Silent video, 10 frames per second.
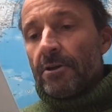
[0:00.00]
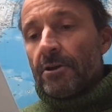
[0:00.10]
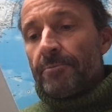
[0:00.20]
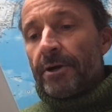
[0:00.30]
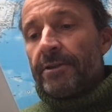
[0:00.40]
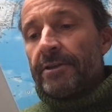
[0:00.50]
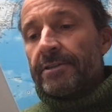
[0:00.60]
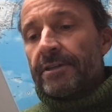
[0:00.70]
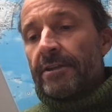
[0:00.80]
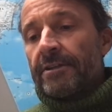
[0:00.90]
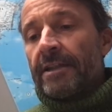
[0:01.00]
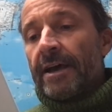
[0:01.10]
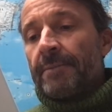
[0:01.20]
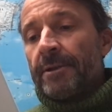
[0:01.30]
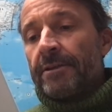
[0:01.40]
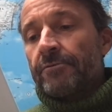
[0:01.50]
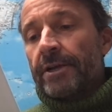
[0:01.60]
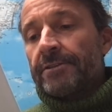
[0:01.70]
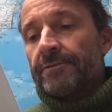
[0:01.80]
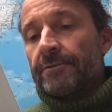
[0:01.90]
Her body is undeniably
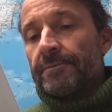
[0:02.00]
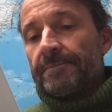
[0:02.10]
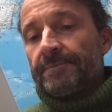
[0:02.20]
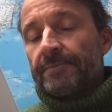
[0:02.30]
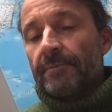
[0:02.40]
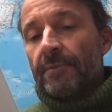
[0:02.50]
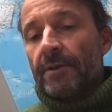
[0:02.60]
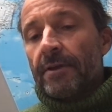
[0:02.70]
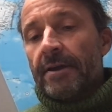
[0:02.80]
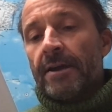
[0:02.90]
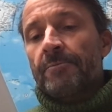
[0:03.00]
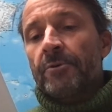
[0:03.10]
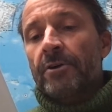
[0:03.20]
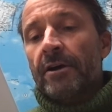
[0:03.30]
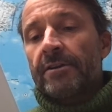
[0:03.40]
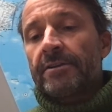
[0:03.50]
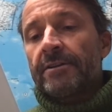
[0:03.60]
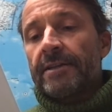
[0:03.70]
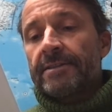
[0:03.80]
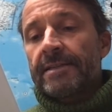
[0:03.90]
graceful, caramel
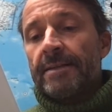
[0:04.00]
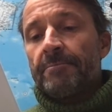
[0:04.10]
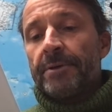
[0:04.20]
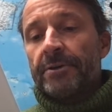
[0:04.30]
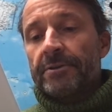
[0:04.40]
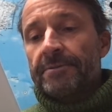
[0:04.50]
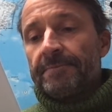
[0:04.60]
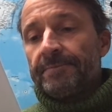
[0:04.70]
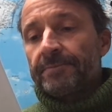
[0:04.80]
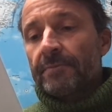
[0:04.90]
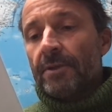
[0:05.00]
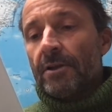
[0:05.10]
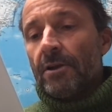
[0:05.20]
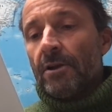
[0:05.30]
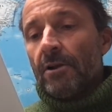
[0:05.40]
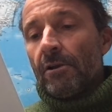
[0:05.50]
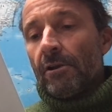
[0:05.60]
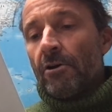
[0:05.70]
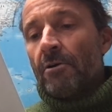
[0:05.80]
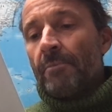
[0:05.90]
colored and slim built.
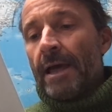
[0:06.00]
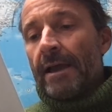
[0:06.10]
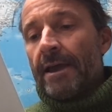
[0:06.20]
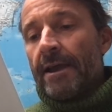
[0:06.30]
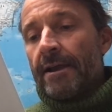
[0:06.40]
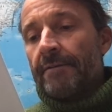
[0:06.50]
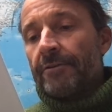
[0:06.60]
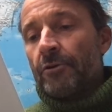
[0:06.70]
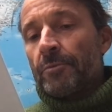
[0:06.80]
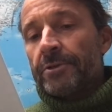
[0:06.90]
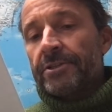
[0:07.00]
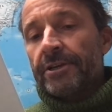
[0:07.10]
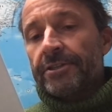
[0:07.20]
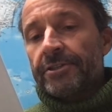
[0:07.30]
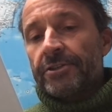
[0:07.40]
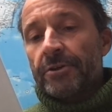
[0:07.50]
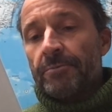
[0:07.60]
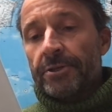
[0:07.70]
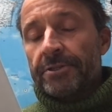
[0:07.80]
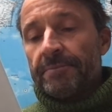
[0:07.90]
Long black hair that almost touches her
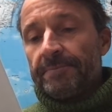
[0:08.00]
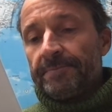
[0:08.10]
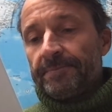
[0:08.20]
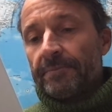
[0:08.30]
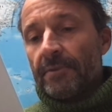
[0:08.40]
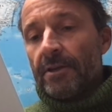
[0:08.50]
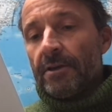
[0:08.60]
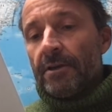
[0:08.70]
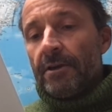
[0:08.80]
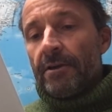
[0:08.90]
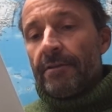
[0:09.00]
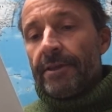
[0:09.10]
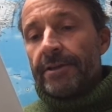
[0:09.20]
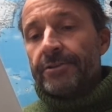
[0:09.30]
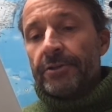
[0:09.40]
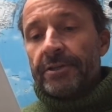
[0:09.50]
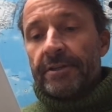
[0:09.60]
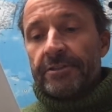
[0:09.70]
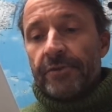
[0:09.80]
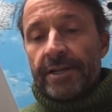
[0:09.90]
bottom. The
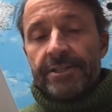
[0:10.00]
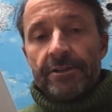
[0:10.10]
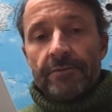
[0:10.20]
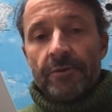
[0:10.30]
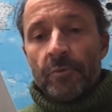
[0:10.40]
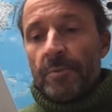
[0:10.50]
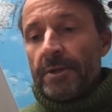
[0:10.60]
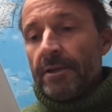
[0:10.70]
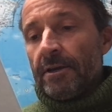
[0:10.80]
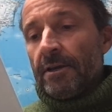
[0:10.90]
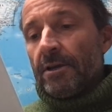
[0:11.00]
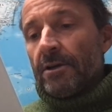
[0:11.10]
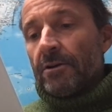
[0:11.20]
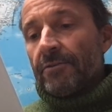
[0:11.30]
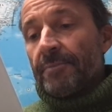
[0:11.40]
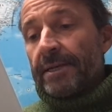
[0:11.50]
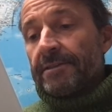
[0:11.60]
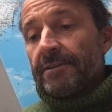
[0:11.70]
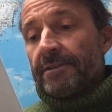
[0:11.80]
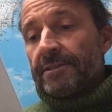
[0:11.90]
exotic attraction of a woman of
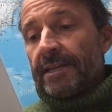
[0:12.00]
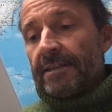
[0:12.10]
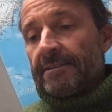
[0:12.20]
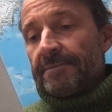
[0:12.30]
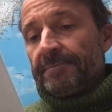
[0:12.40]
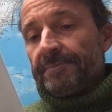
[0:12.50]
mixed descent.